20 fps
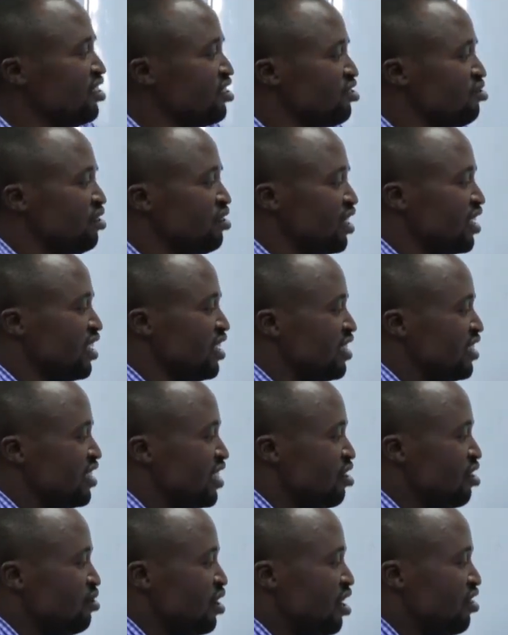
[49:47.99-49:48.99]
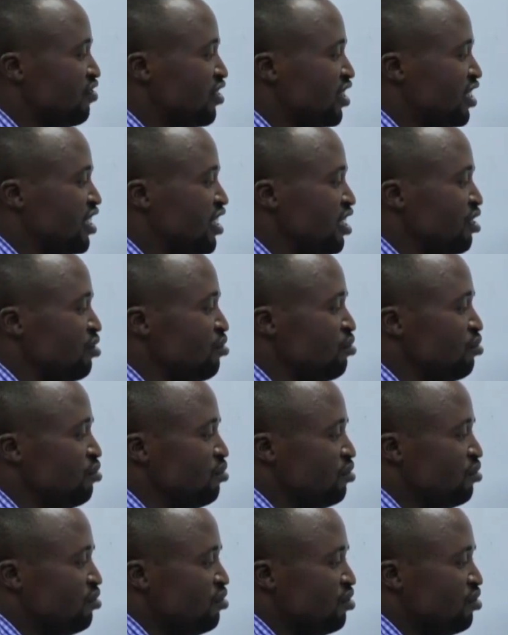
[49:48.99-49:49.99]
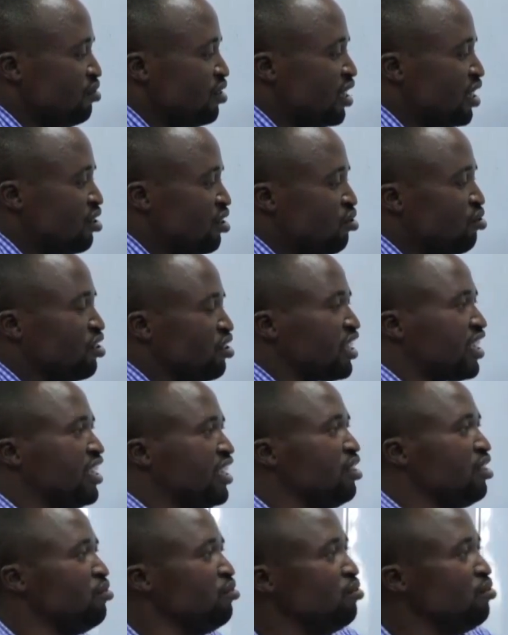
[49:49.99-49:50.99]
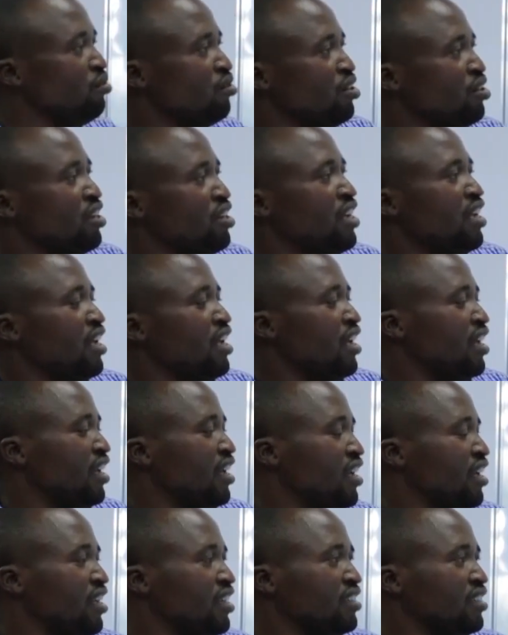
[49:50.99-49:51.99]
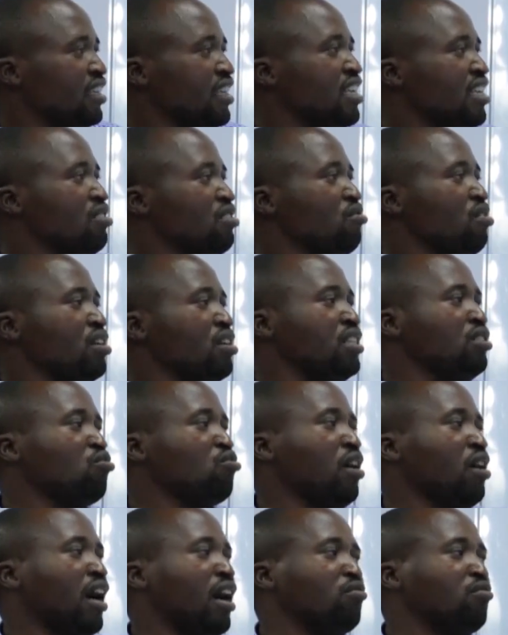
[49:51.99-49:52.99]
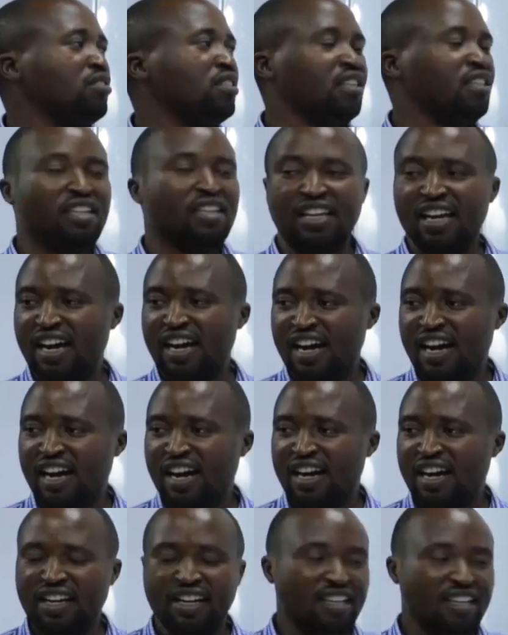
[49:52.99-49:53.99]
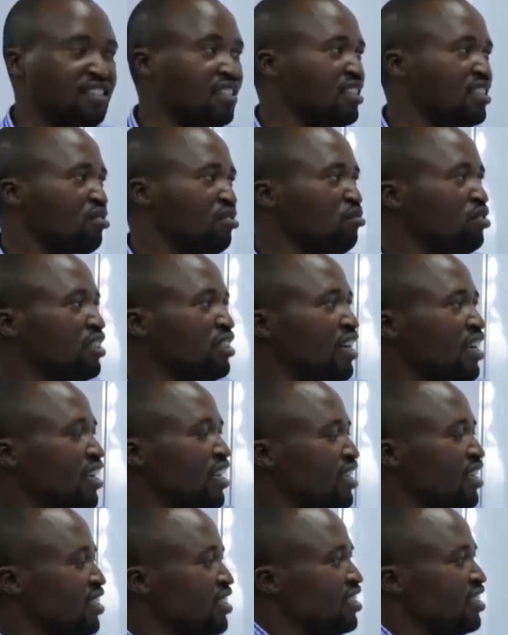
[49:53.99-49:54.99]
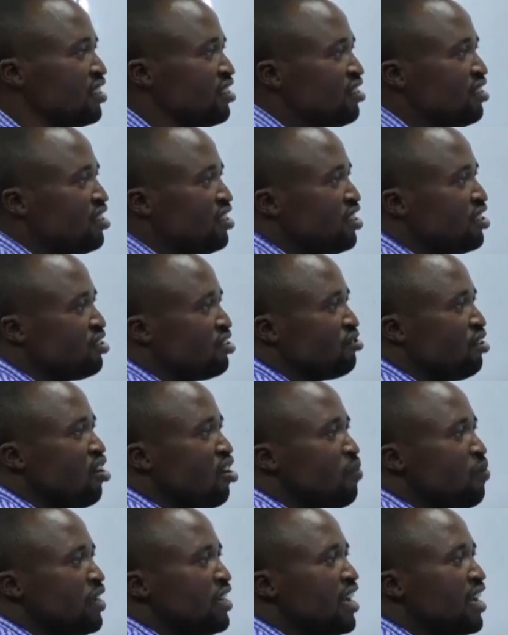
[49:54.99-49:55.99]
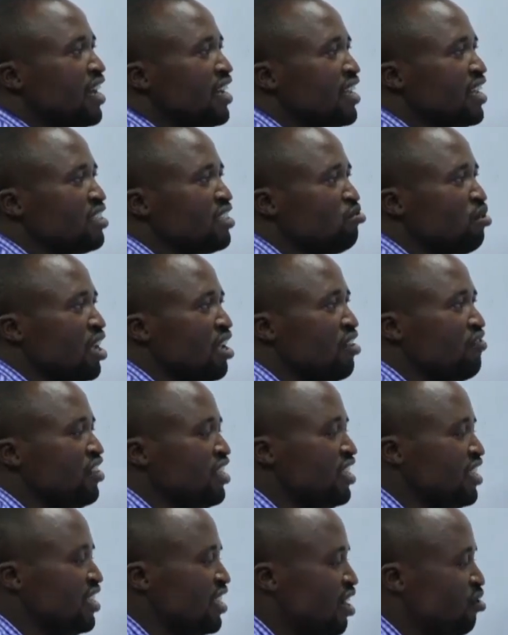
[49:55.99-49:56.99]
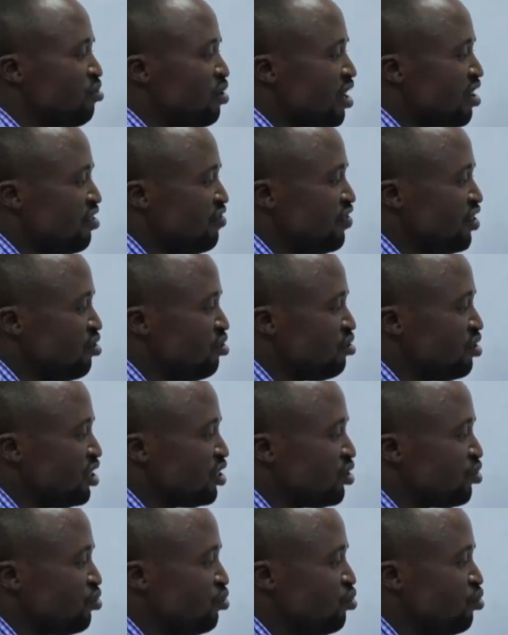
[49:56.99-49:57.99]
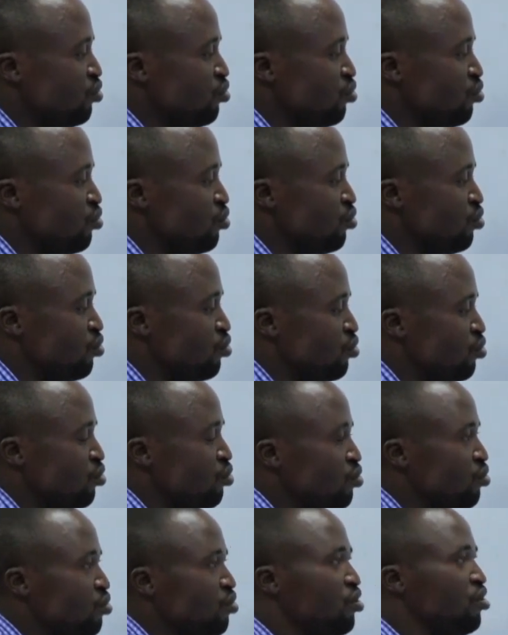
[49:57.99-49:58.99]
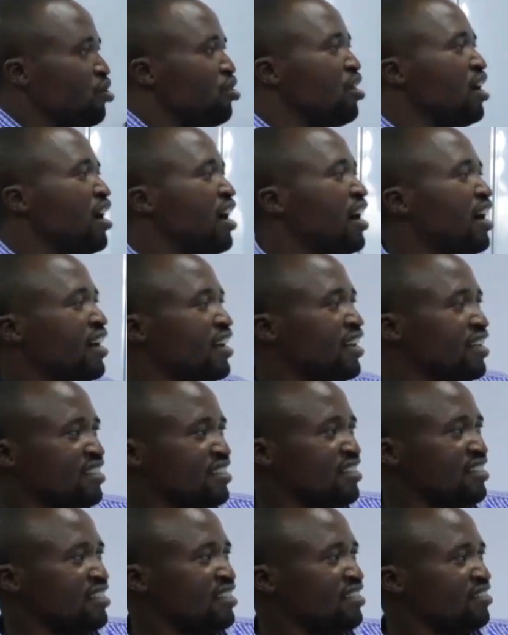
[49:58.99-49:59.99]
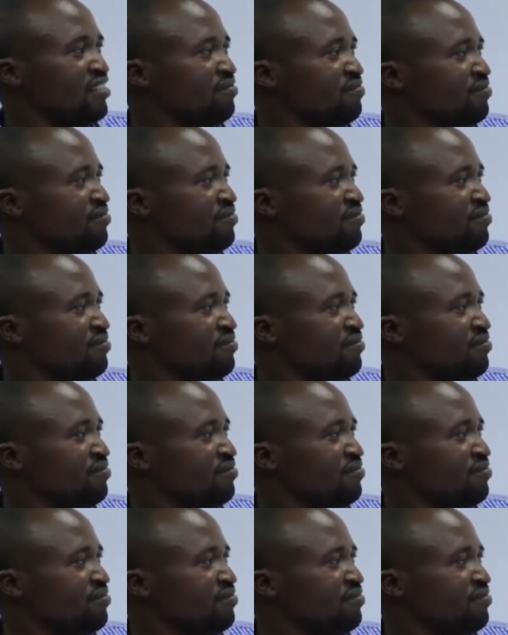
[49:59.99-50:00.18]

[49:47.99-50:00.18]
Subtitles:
So again here we have Q. We can call Q, taking into account errors which are alike. So how many errors we are having here? We are having only 2 errors.